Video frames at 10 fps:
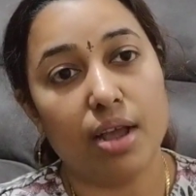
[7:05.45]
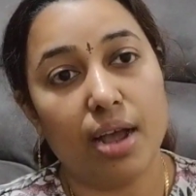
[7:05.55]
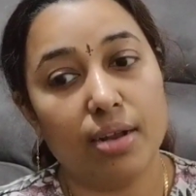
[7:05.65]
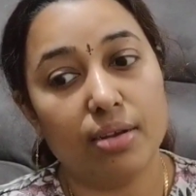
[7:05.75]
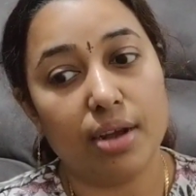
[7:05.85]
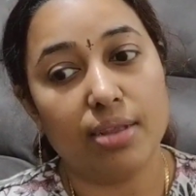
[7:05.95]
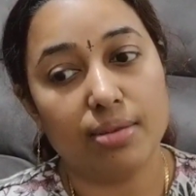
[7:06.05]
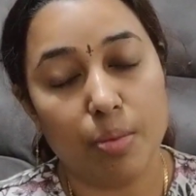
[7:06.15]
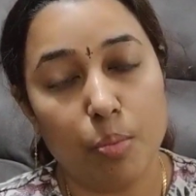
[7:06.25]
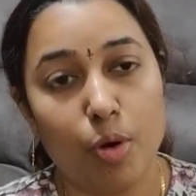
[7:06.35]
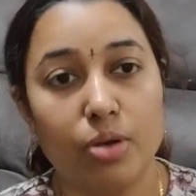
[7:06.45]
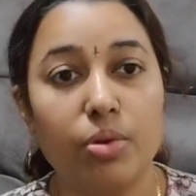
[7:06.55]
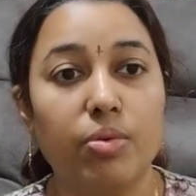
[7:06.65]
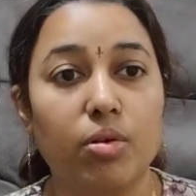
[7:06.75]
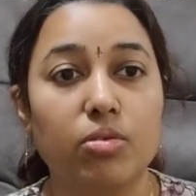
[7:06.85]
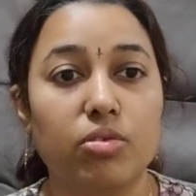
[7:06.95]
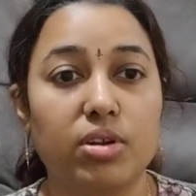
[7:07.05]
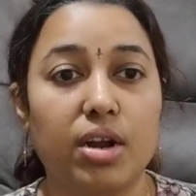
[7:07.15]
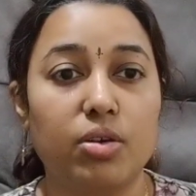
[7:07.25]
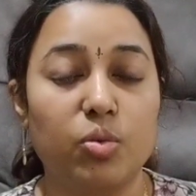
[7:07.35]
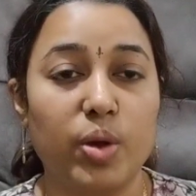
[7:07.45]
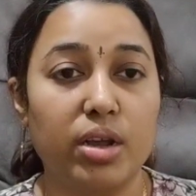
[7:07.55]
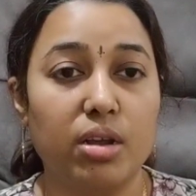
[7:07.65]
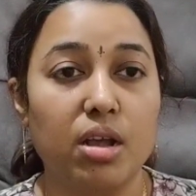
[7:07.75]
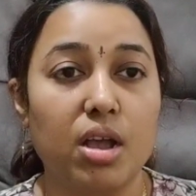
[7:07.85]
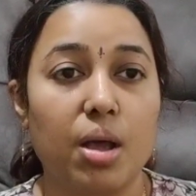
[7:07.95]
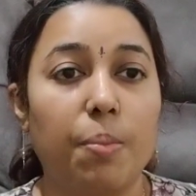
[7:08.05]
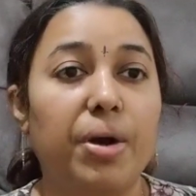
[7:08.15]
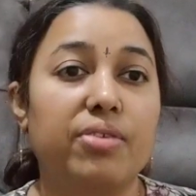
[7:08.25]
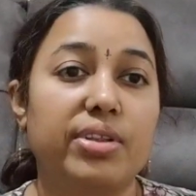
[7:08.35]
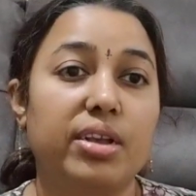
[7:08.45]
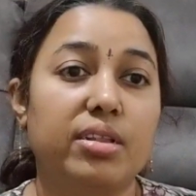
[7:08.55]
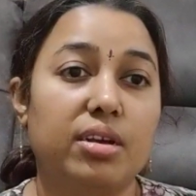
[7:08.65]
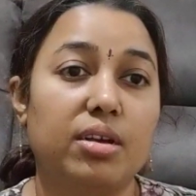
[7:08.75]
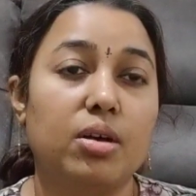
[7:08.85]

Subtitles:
and at some point we will also start doing Bhagavad Gita,